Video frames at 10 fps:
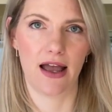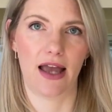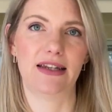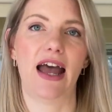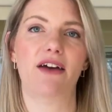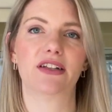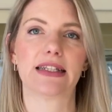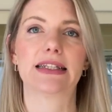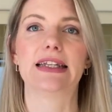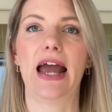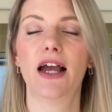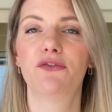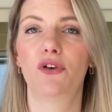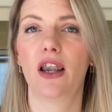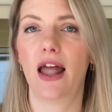and have a snack
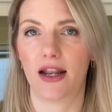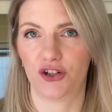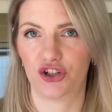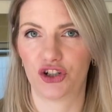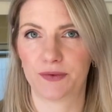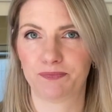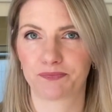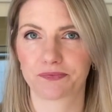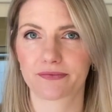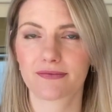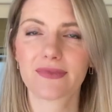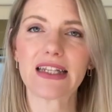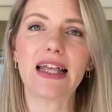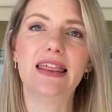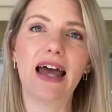for lunch.
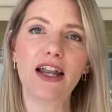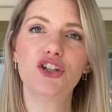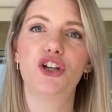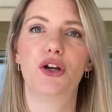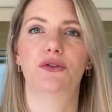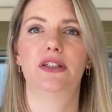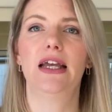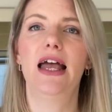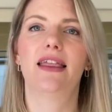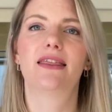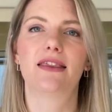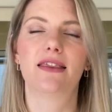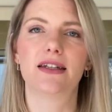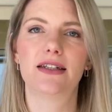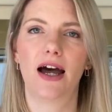That shows that
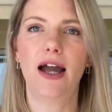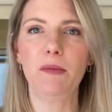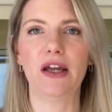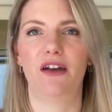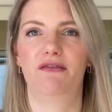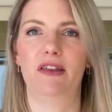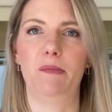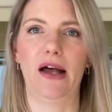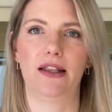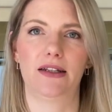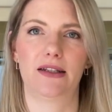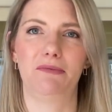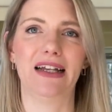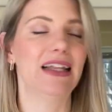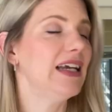the timing of the balanced
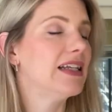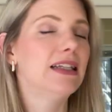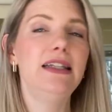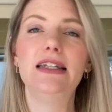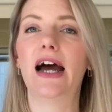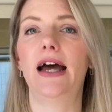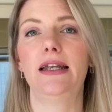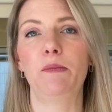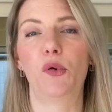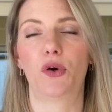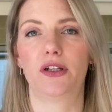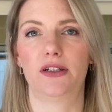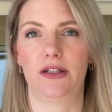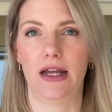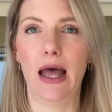meal is not
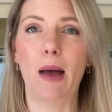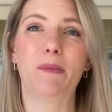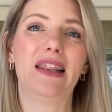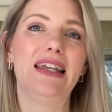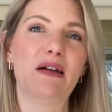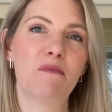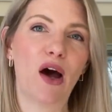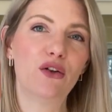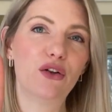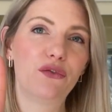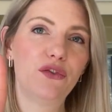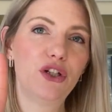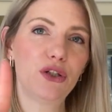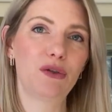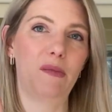important, but the amount of
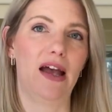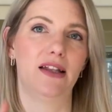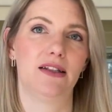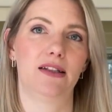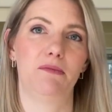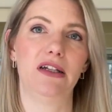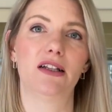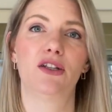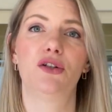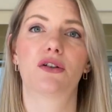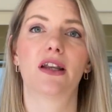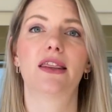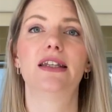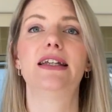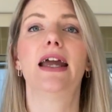2 balanced meals during
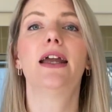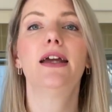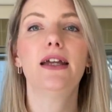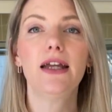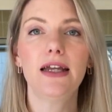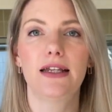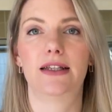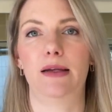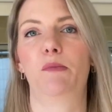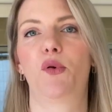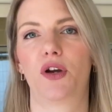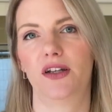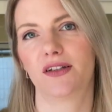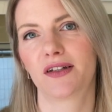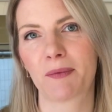the day is
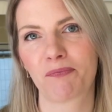important.